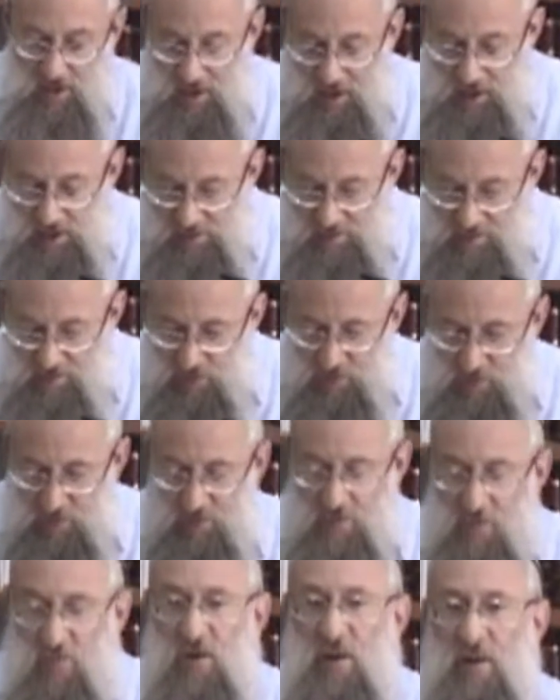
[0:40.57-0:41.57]
as opposed to
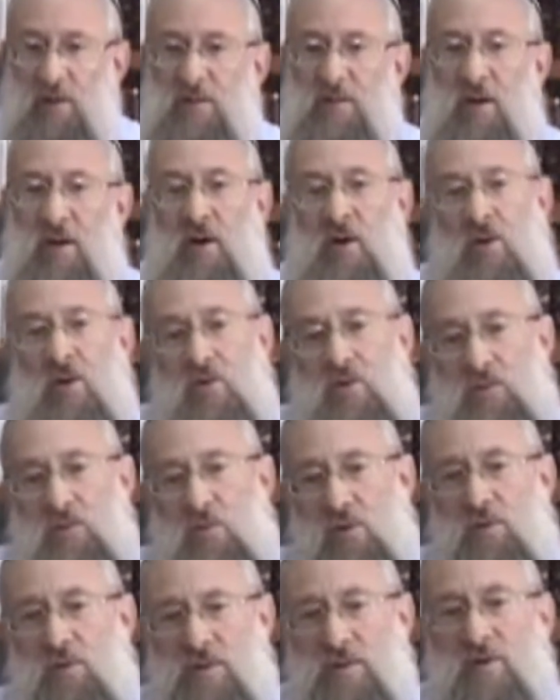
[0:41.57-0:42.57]
the one. All the
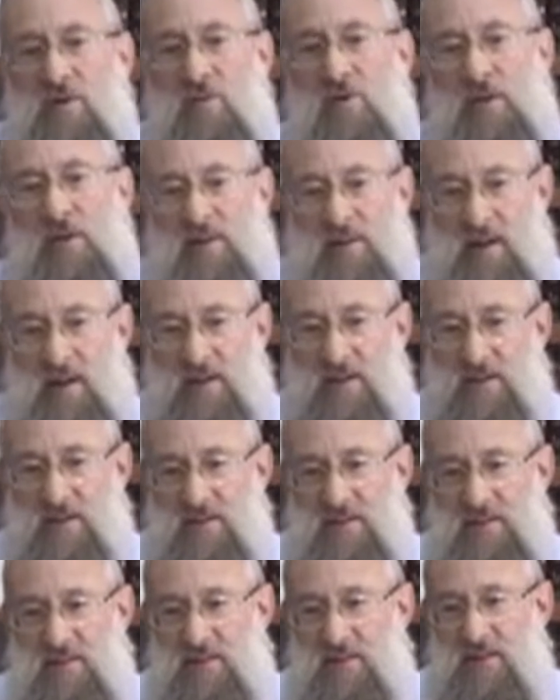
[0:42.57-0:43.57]
world is on one side,
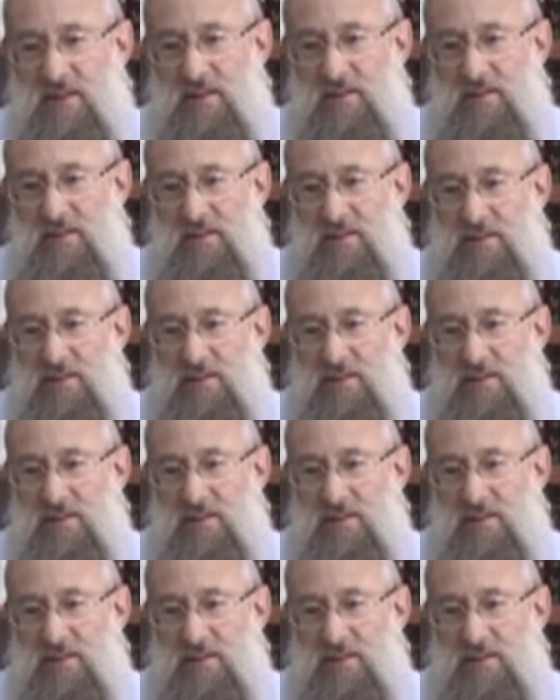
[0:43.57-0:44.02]
Chazal say,